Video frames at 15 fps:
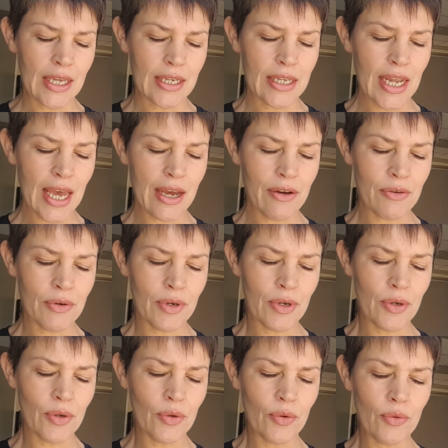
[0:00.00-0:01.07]
Now,
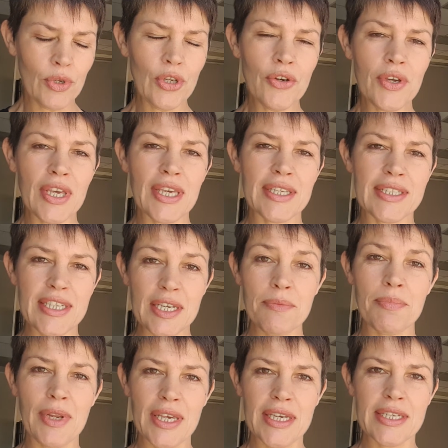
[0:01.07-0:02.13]
looking
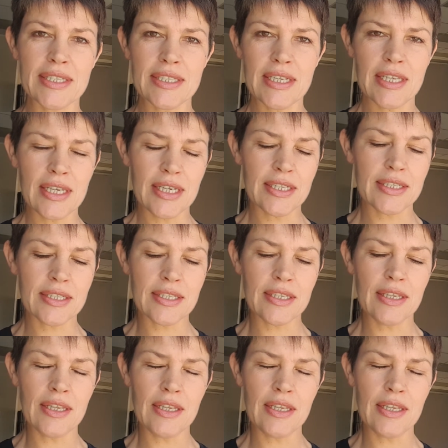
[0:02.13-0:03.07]
deeply into this,